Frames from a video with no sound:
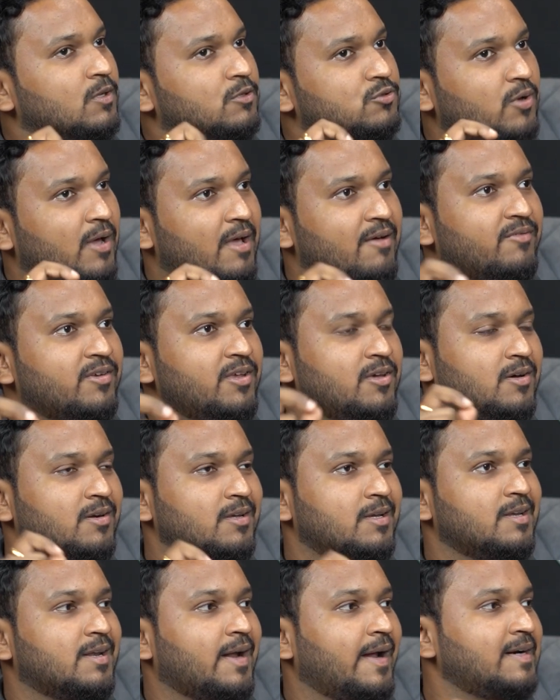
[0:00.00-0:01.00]
So every year
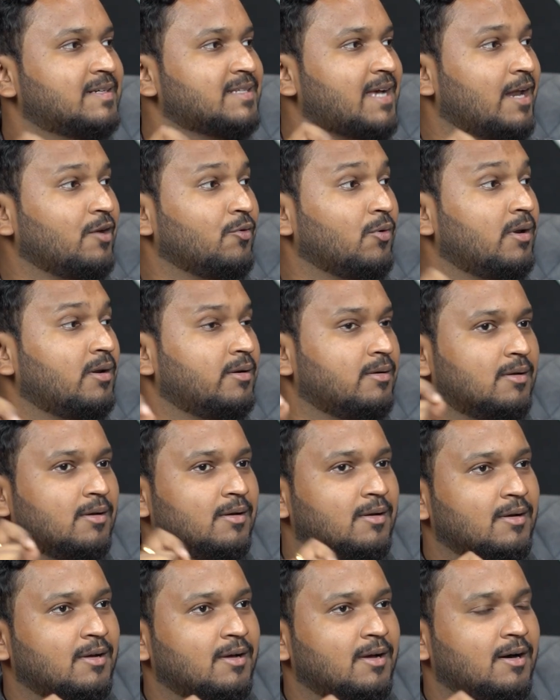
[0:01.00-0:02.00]
he writes annual
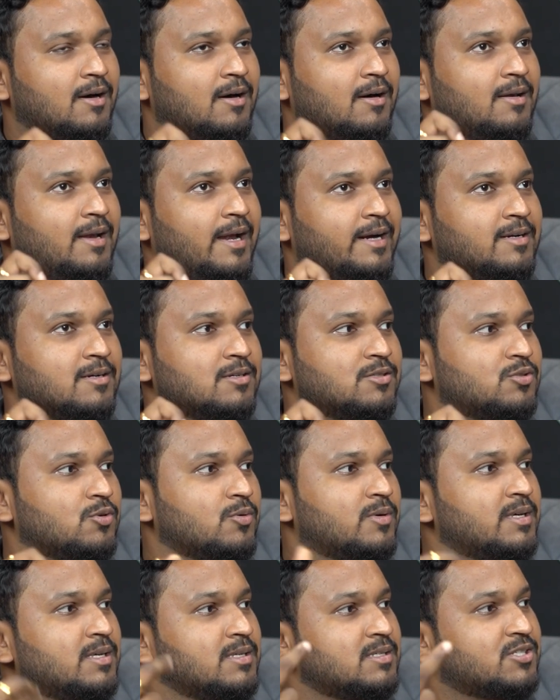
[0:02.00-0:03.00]
letters
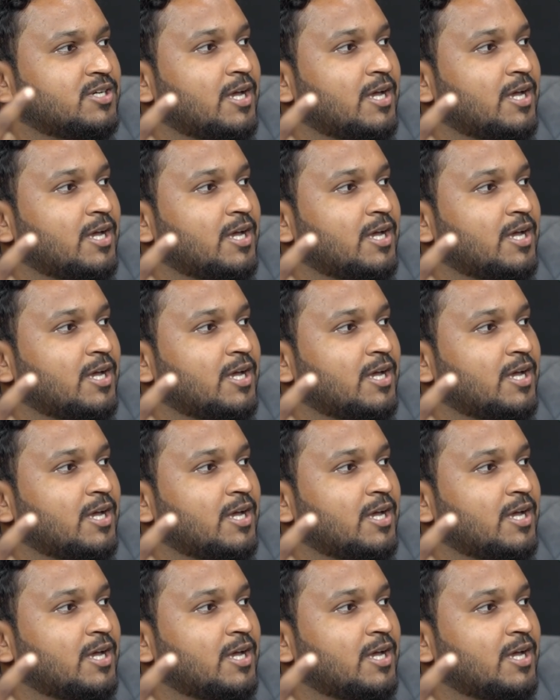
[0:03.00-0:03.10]
to his